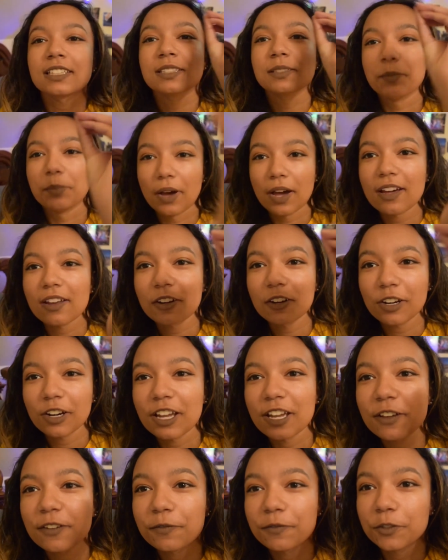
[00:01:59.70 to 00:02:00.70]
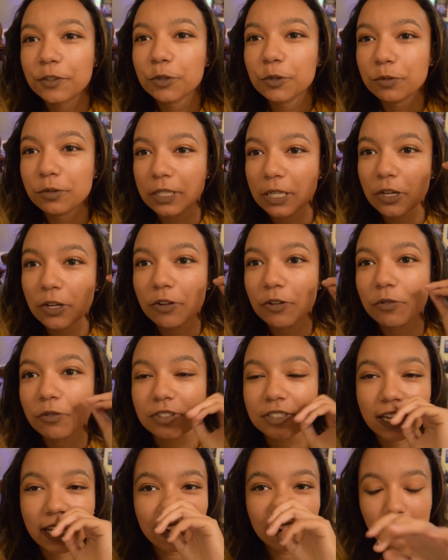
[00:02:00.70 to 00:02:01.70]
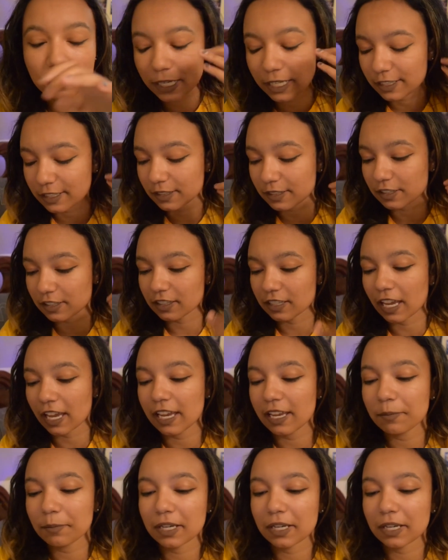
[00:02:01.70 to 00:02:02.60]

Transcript: It's better if you do. Damn, I hate